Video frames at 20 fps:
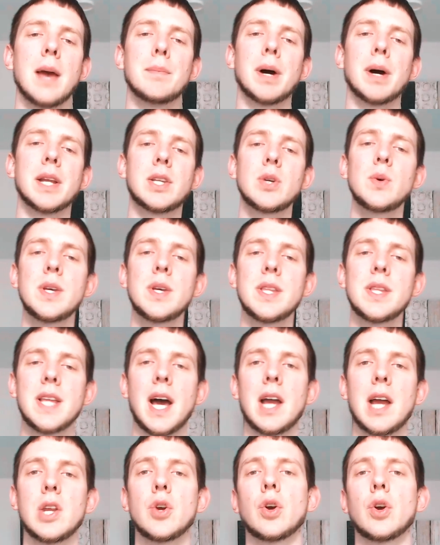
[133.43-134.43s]
And by doing
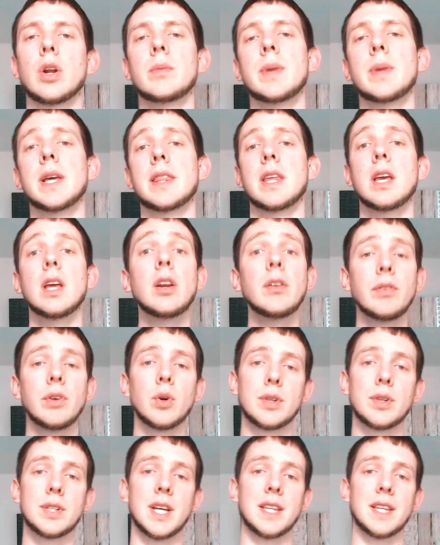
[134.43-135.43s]
that, you're gonna make the
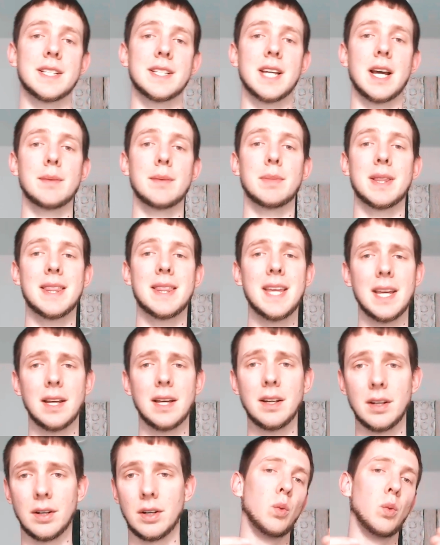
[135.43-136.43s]
interviewer take the time to
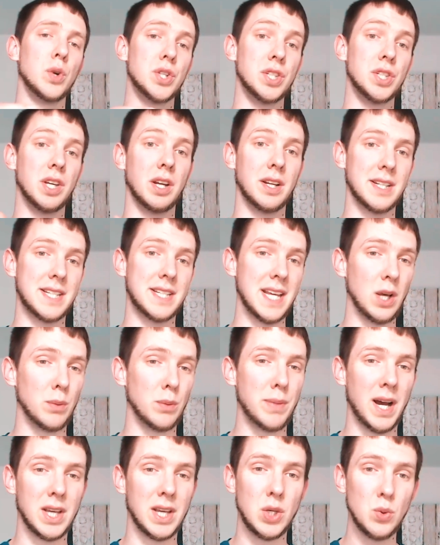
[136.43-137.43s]
think, which is gonna entail
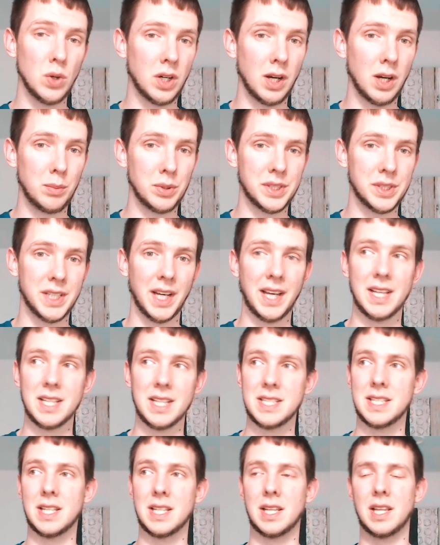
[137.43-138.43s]
by you a couple
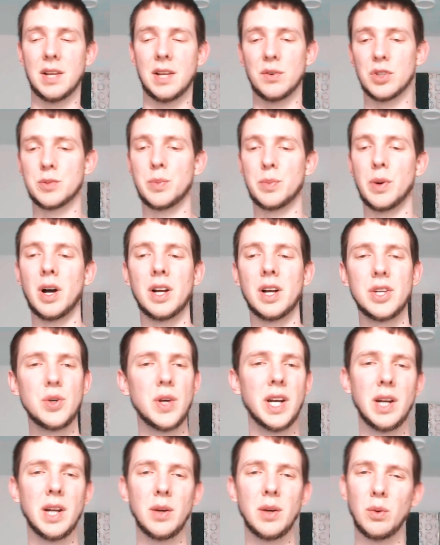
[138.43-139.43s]
seconds, and then they respond.
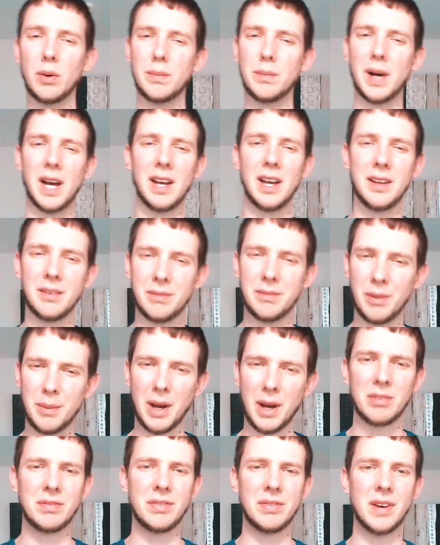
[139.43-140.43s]
You can anywhere by
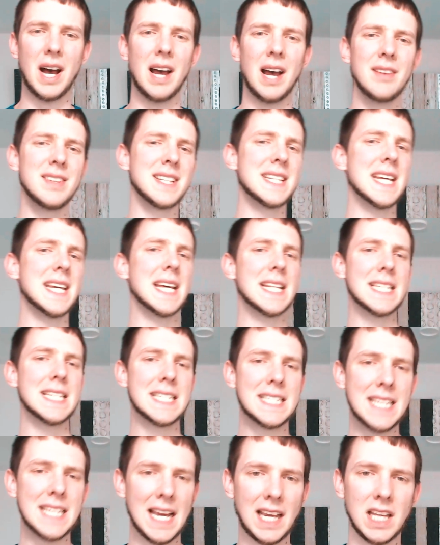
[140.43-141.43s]
about 5 to 10
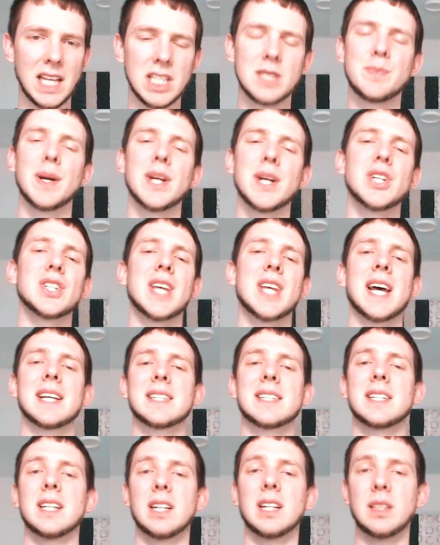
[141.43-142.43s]
seconds by just
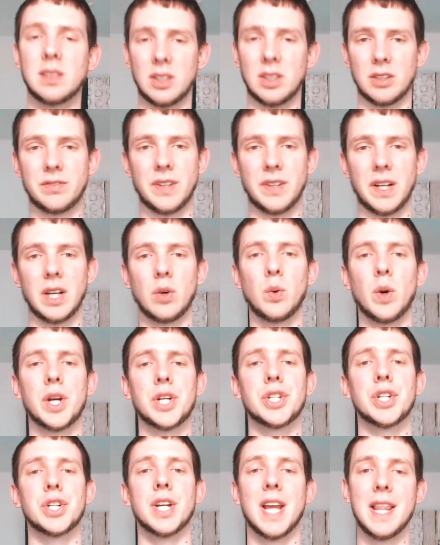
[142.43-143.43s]
asking a clarifying
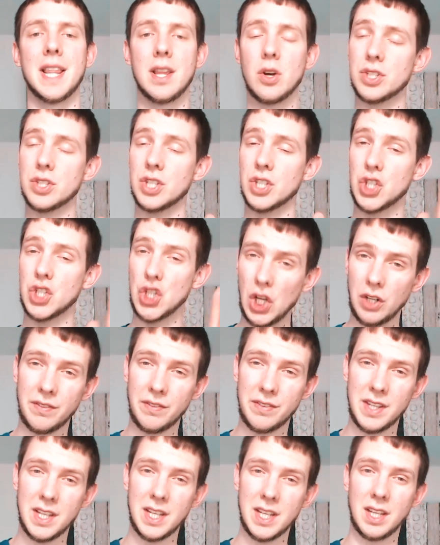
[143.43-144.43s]
question. And there is a ton
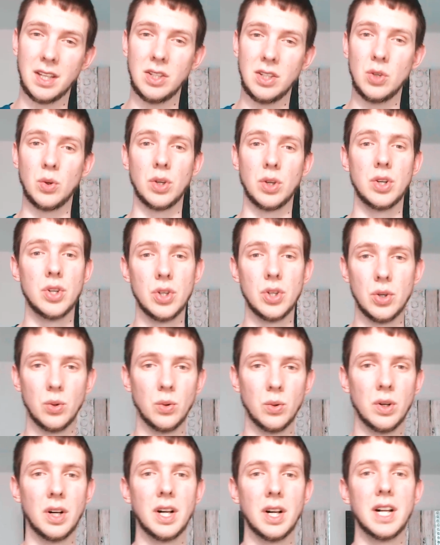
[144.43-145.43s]
of thinking you can
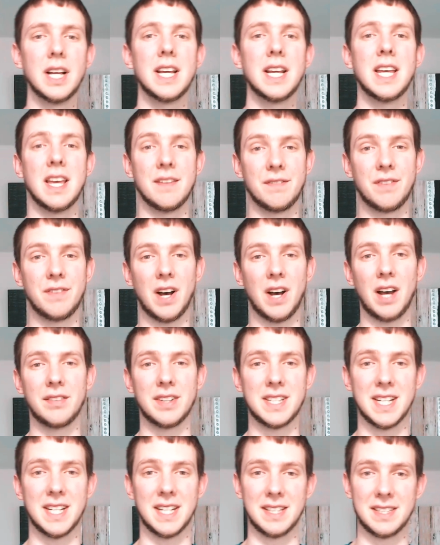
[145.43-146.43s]
do in
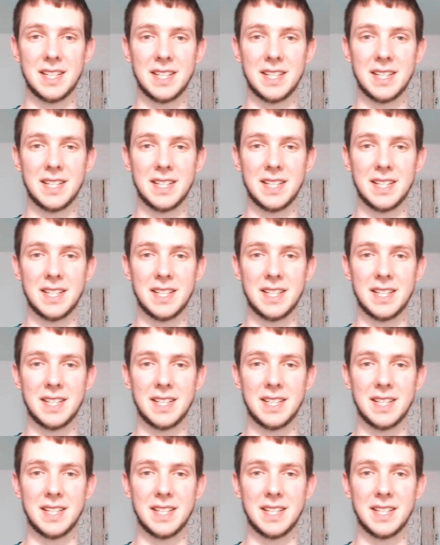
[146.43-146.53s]
5 to 10